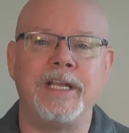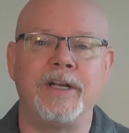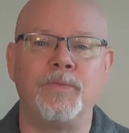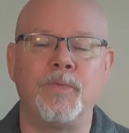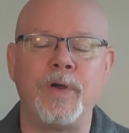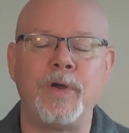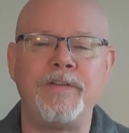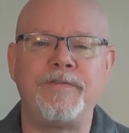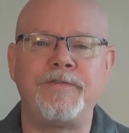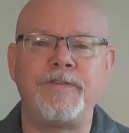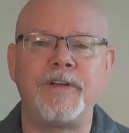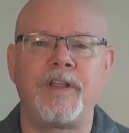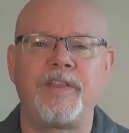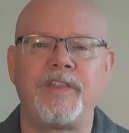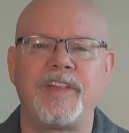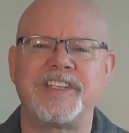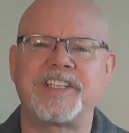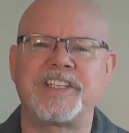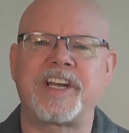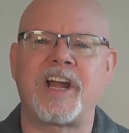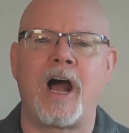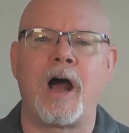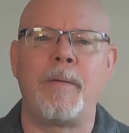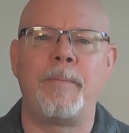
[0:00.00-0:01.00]
And we feel
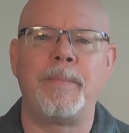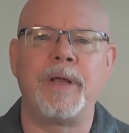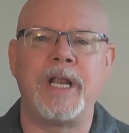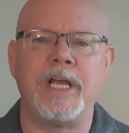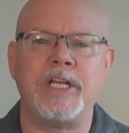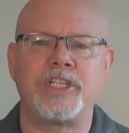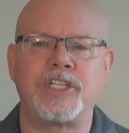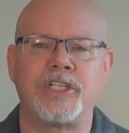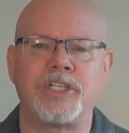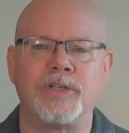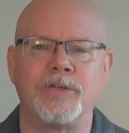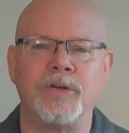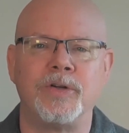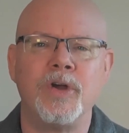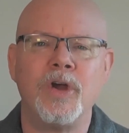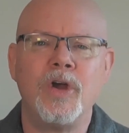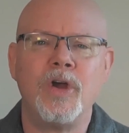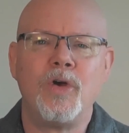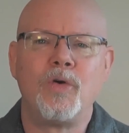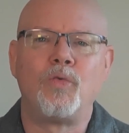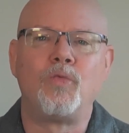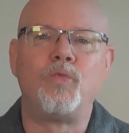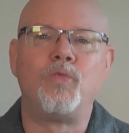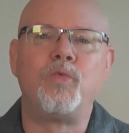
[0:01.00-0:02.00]
this combination
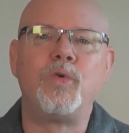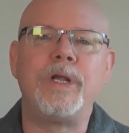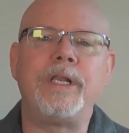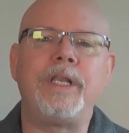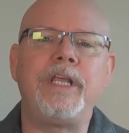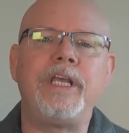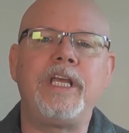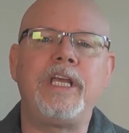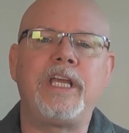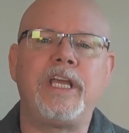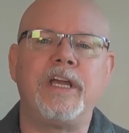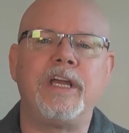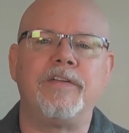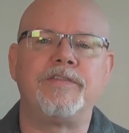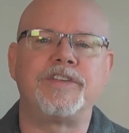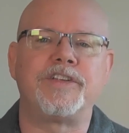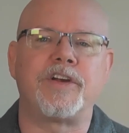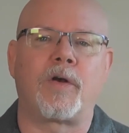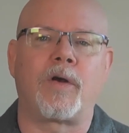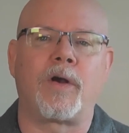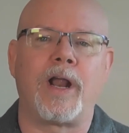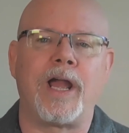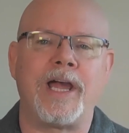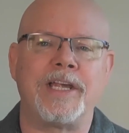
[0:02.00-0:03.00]
really gives
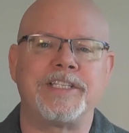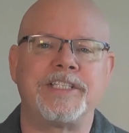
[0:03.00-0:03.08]
our